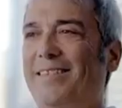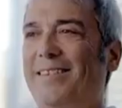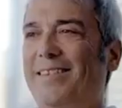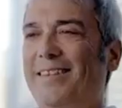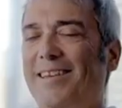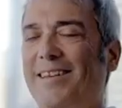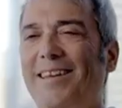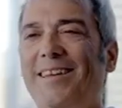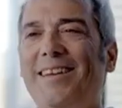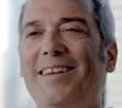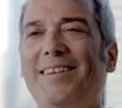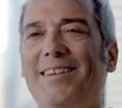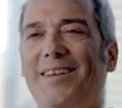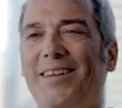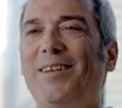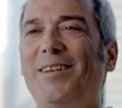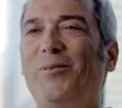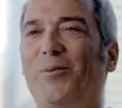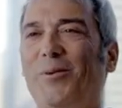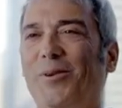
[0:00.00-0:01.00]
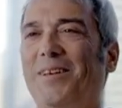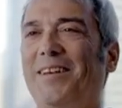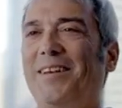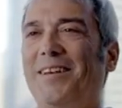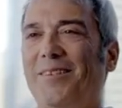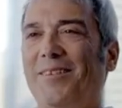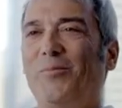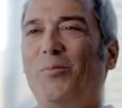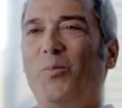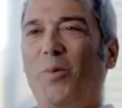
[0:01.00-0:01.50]
He really
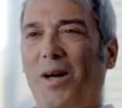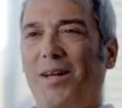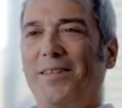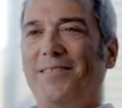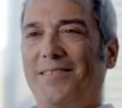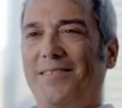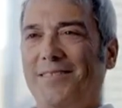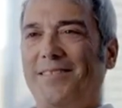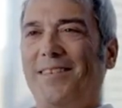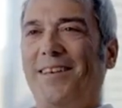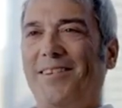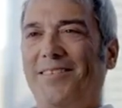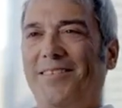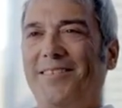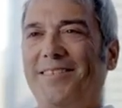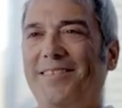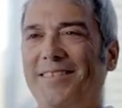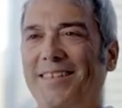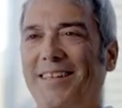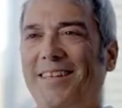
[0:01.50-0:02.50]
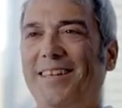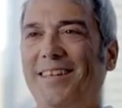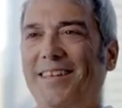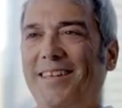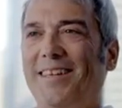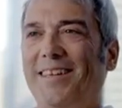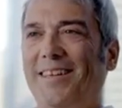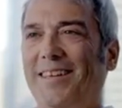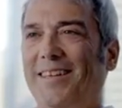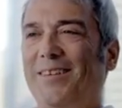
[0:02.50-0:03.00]
didn't want to settle.
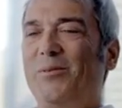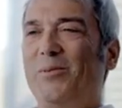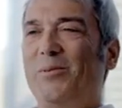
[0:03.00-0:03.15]
He